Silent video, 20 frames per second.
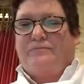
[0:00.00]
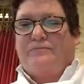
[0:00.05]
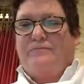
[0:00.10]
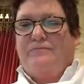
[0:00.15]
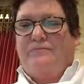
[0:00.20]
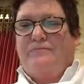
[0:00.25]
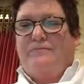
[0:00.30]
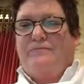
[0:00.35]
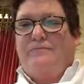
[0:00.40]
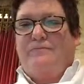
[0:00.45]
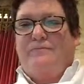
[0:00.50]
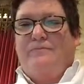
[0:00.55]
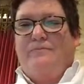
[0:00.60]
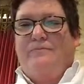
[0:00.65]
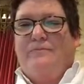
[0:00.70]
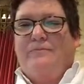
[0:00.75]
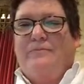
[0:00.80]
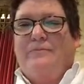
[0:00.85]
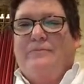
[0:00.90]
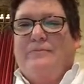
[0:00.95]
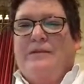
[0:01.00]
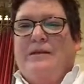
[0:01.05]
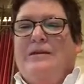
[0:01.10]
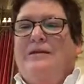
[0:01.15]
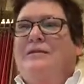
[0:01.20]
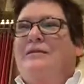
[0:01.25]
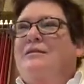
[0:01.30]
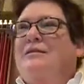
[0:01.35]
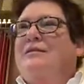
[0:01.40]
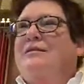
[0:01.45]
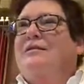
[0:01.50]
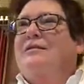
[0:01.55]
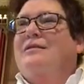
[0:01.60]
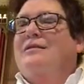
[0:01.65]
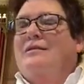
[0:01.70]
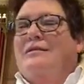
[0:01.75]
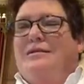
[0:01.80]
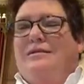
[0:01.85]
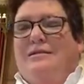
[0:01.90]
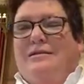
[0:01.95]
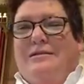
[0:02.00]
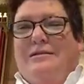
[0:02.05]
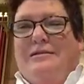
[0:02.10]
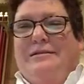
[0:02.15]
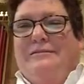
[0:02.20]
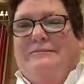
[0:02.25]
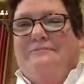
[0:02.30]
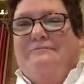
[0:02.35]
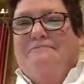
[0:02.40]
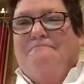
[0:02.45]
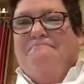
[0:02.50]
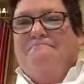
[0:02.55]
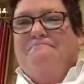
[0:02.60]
Nobody speaks.